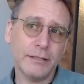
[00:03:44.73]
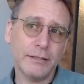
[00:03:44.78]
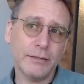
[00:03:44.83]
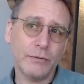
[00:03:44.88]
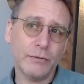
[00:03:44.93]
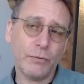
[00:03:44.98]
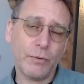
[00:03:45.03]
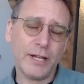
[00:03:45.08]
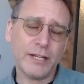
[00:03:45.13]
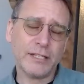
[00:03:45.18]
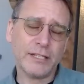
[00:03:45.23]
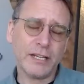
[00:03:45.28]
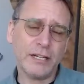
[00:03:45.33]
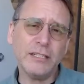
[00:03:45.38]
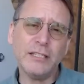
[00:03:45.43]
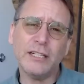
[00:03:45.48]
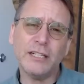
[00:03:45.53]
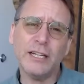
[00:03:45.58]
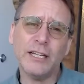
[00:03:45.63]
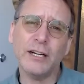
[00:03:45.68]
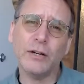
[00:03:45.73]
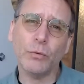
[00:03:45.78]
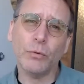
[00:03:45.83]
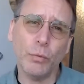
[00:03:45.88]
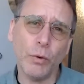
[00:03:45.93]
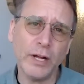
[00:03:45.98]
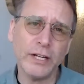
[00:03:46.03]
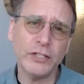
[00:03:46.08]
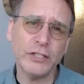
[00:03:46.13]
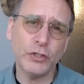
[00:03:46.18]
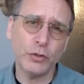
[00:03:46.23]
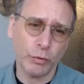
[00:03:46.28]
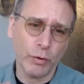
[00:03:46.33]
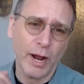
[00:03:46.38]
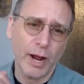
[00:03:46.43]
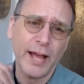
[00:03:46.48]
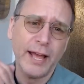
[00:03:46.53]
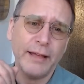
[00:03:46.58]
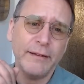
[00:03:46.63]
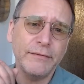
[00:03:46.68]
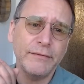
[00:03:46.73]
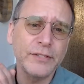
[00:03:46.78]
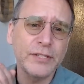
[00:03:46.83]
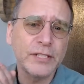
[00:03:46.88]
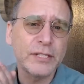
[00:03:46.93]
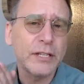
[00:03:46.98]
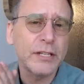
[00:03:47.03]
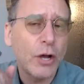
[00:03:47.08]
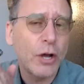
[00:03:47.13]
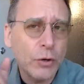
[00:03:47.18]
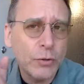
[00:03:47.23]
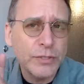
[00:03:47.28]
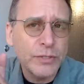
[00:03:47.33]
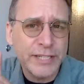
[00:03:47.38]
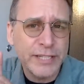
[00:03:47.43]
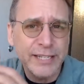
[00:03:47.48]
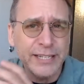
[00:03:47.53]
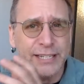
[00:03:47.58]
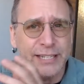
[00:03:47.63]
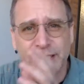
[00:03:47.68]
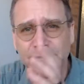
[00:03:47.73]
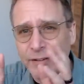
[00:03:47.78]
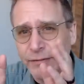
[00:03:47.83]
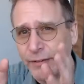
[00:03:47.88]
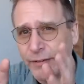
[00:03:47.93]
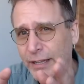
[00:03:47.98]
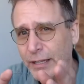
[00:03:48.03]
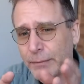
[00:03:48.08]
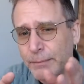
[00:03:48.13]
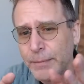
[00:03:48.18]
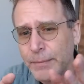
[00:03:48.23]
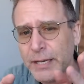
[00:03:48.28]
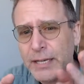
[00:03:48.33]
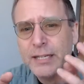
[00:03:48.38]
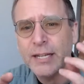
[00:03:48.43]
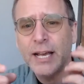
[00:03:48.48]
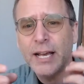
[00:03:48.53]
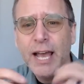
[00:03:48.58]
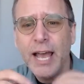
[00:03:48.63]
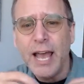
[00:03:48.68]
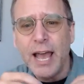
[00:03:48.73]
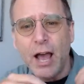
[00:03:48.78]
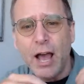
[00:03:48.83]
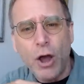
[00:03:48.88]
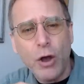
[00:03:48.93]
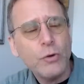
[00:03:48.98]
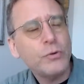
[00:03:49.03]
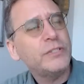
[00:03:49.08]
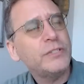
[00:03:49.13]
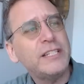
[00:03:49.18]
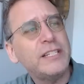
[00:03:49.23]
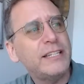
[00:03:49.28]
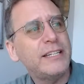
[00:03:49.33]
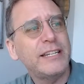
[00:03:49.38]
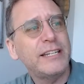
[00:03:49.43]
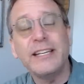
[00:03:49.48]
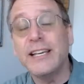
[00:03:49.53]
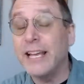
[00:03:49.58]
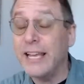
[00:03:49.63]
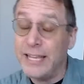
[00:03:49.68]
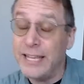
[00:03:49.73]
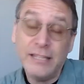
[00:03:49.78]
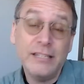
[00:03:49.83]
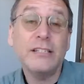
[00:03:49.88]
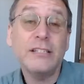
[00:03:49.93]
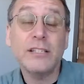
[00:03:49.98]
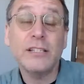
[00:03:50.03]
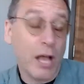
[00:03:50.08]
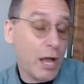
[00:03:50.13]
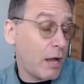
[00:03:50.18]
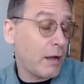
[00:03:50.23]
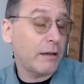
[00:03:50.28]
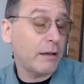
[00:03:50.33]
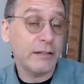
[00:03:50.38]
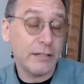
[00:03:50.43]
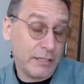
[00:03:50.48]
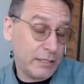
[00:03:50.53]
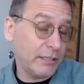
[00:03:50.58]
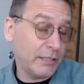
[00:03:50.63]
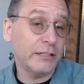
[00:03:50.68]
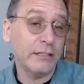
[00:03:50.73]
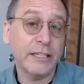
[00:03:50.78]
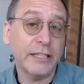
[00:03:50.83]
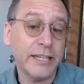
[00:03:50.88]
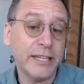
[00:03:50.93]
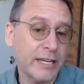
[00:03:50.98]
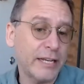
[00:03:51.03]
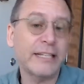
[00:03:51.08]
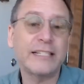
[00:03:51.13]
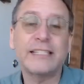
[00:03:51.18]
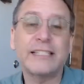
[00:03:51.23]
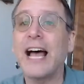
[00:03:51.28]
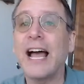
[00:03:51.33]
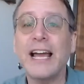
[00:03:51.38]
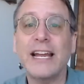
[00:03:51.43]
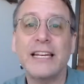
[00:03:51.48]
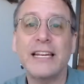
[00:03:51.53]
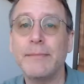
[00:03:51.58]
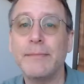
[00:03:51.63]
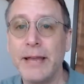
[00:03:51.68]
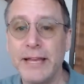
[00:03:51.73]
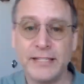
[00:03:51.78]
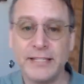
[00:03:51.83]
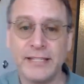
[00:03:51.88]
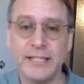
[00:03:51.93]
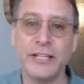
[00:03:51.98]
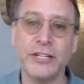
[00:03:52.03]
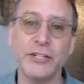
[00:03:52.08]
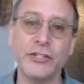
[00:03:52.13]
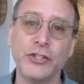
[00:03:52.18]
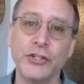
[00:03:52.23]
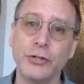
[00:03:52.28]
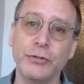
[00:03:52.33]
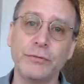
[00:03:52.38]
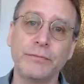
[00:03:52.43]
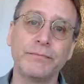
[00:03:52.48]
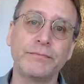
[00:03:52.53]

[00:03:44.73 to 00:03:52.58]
While it's unclear what drives OCD's development, OCD is clearly an anxiety-based issue.